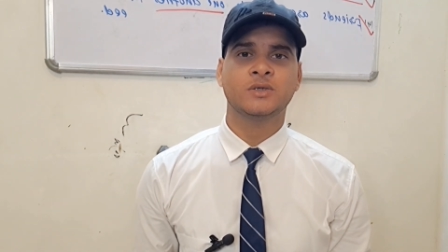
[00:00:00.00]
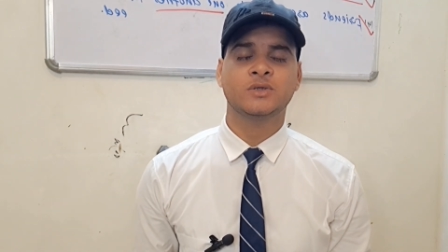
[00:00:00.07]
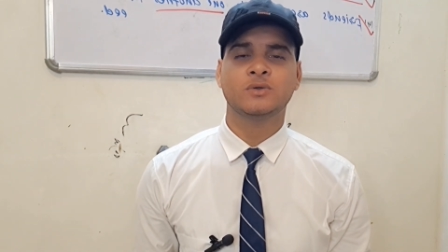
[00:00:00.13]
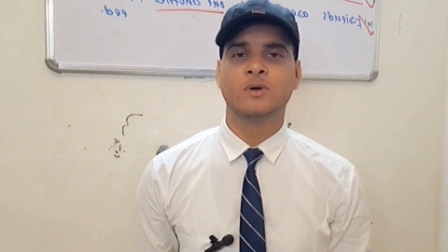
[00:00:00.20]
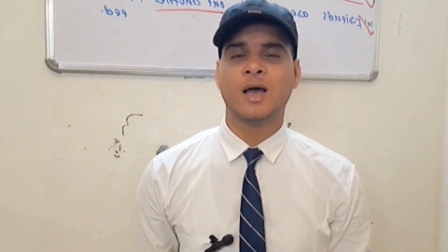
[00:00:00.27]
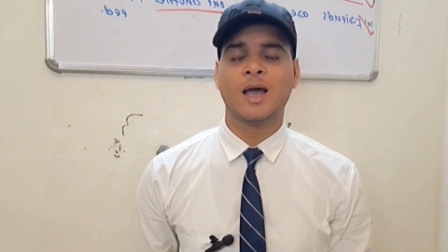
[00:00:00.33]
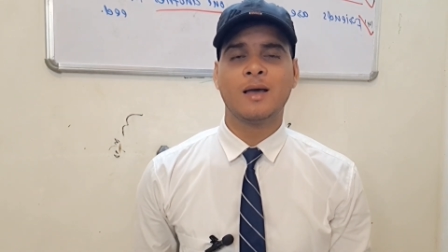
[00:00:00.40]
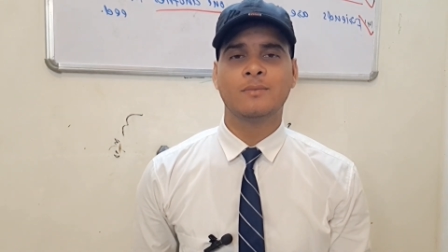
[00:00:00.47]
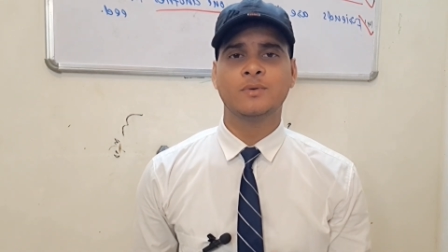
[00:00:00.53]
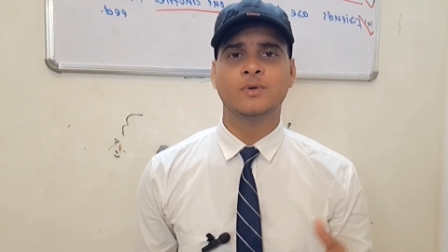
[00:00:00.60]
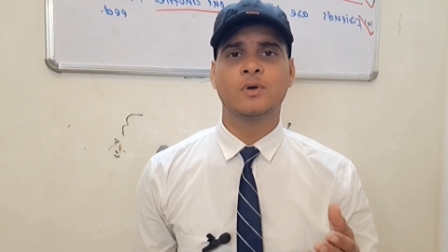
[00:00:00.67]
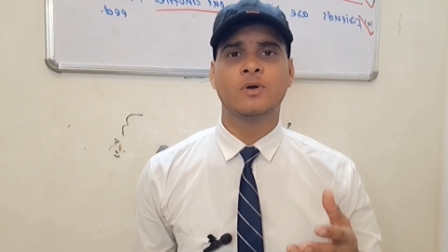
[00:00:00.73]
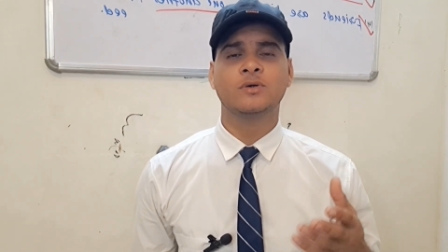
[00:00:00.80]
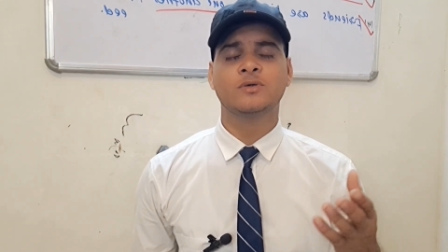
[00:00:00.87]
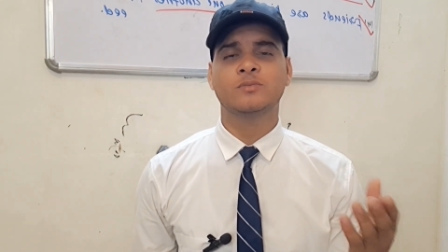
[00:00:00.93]
So I'm
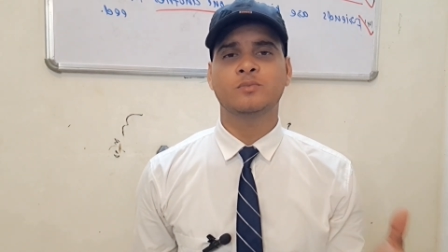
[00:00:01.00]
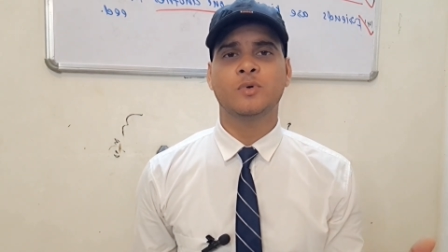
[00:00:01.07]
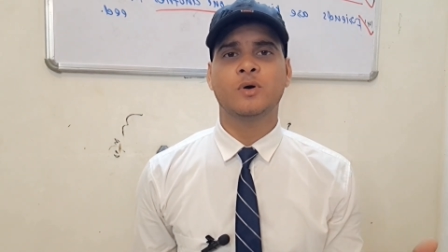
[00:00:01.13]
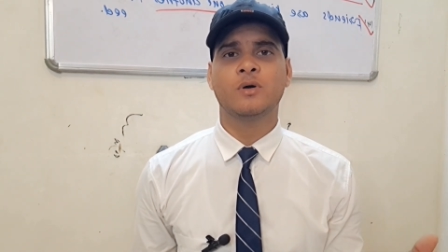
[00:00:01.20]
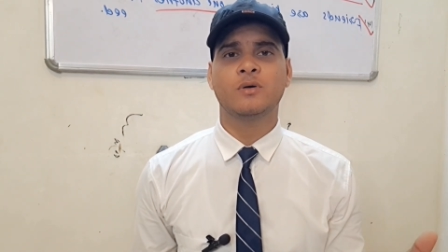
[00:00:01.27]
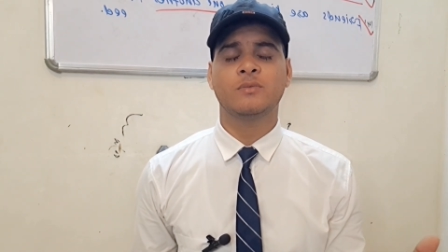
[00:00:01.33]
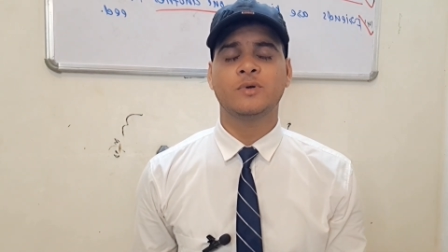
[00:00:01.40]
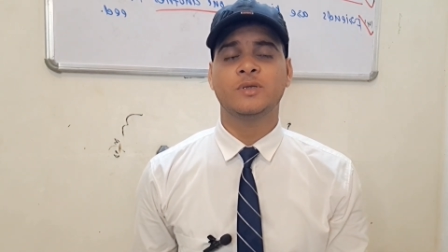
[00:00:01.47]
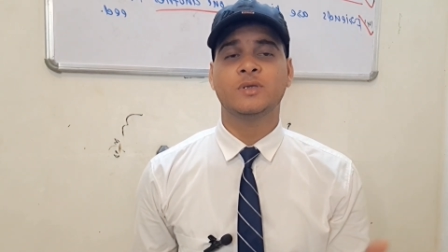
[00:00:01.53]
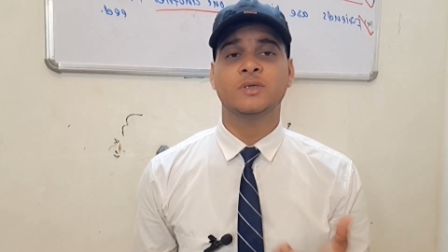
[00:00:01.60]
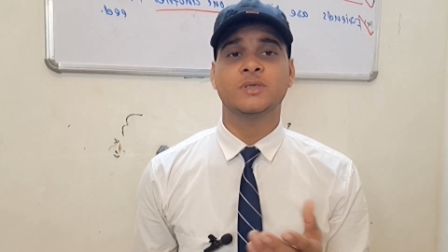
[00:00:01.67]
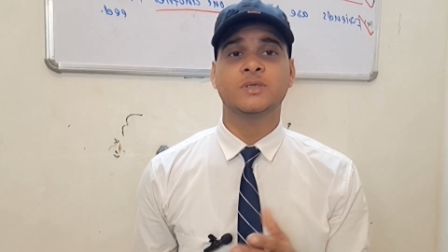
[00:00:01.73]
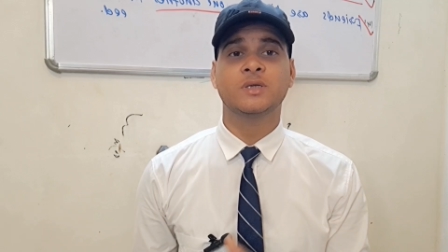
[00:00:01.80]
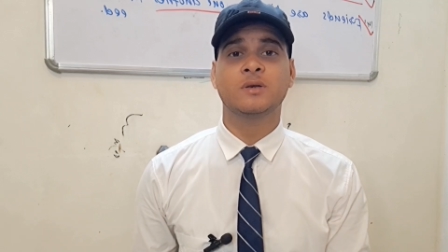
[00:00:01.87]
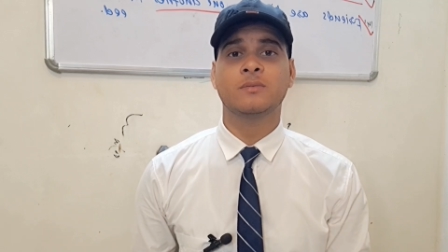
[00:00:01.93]
not born with a
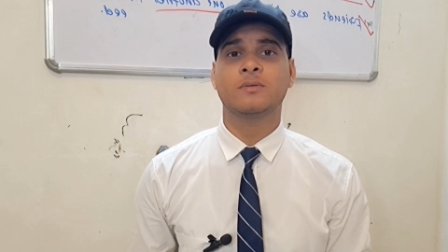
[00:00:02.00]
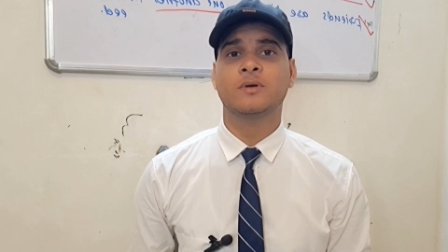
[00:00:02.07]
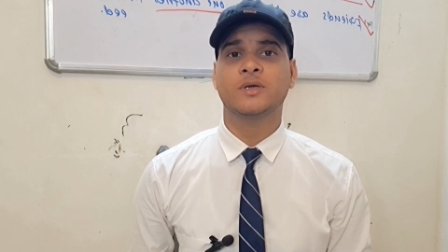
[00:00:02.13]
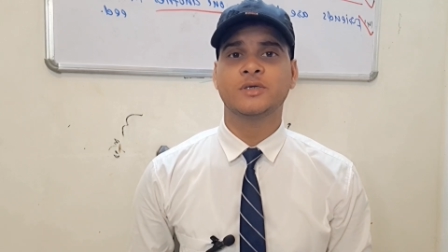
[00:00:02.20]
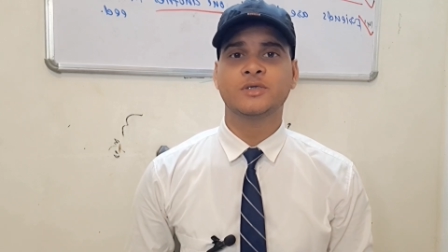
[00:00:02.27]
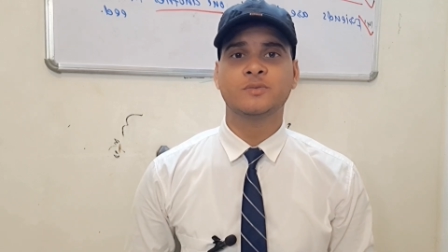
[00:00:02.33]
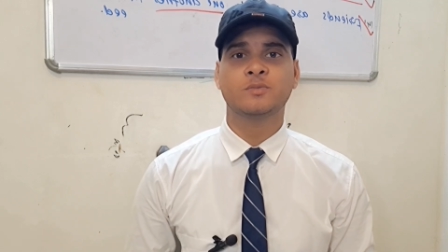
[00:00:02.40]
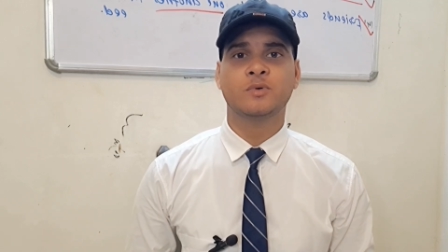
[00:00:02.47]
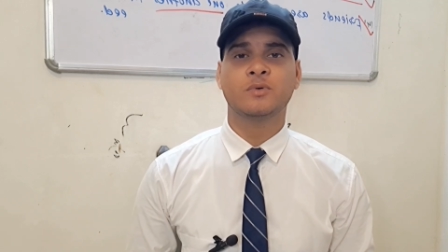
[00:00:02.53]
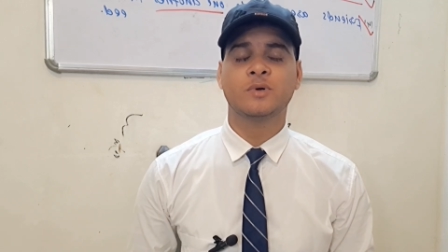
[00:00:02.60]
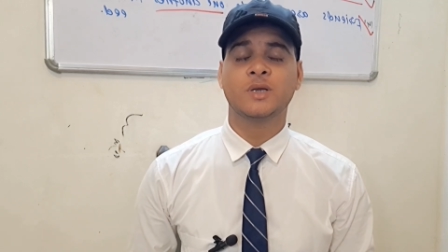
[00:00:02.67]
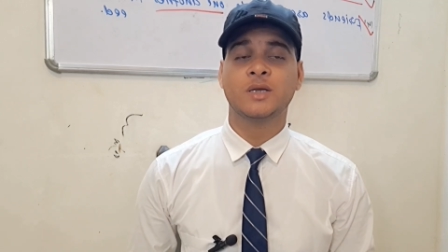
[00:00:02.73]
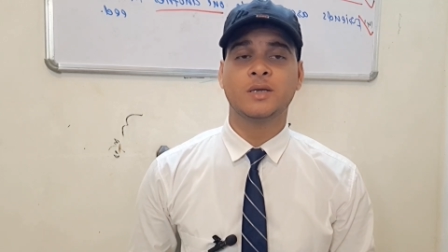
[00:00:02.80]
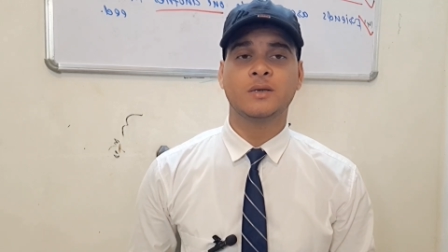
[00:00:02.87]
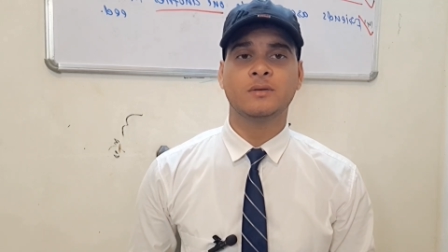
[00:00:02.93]
silver
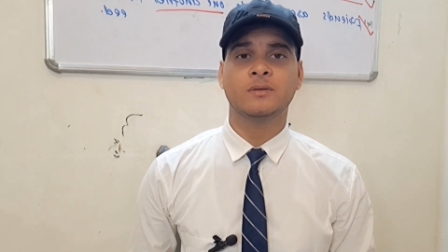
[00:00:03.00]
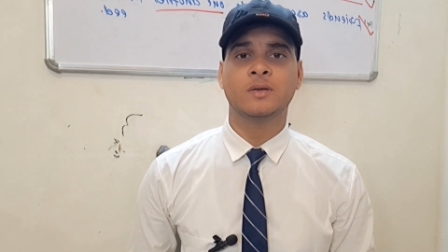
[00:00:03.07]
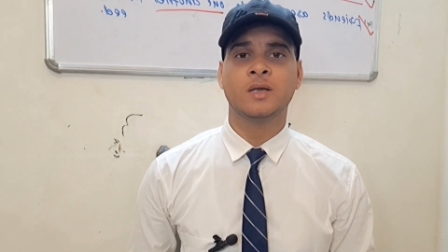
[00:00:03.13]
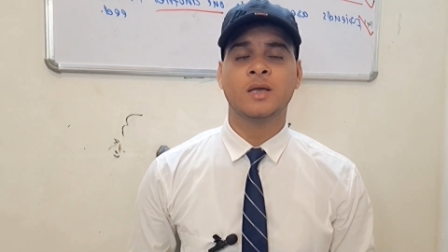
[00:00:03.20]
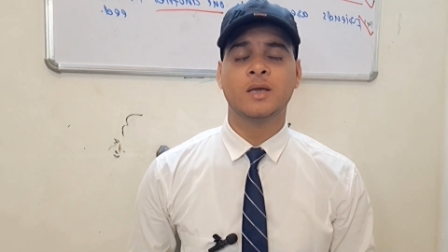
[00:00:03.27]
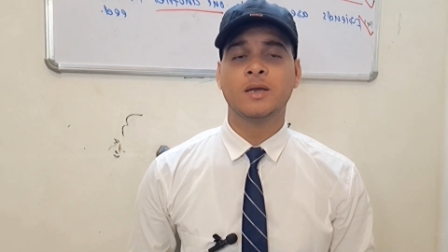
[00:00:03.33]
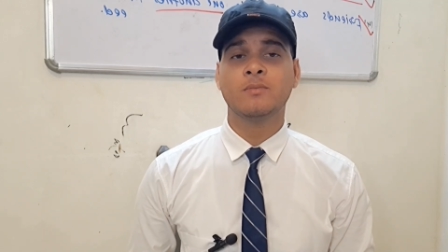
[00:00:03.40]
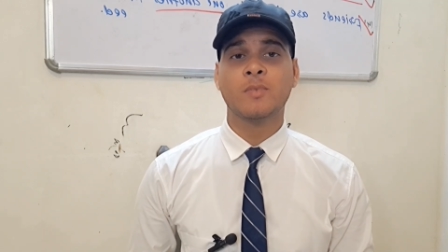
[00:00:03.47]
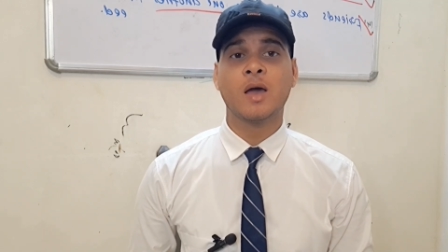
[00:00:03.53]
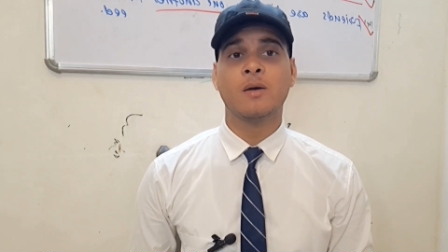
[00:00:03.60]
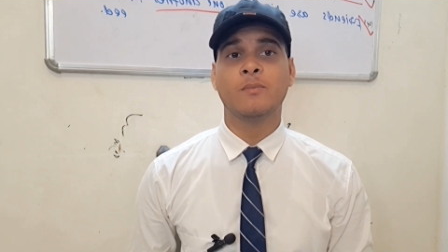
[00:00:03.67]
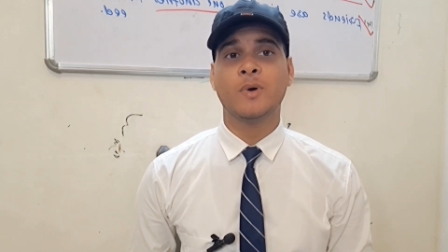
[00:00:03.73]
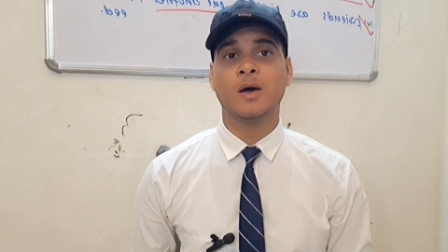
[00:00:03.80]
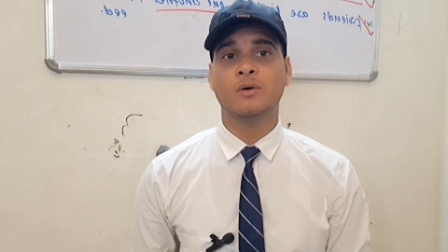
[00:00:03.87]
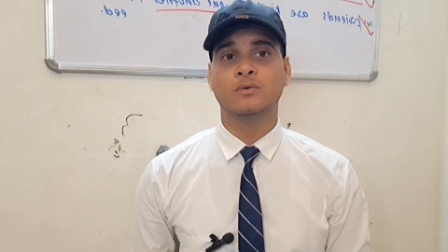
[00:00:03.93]
spoon in my
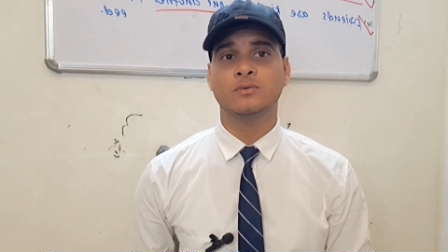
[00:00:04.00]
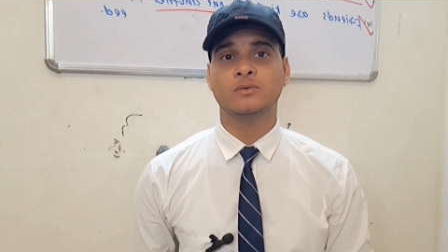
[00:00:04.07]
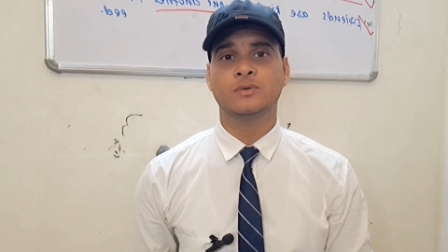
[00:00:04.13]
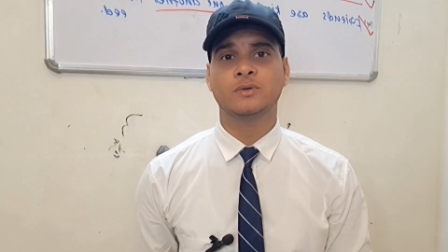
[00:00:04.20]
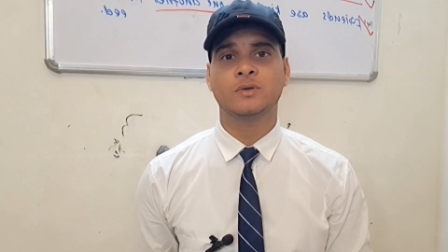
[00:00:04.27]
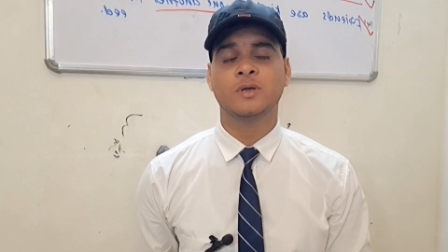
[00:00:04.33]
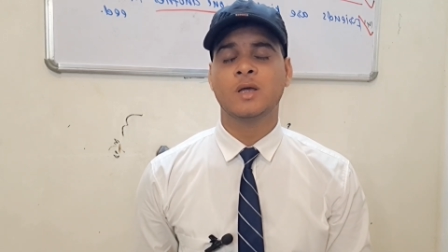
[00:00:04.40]
mouth.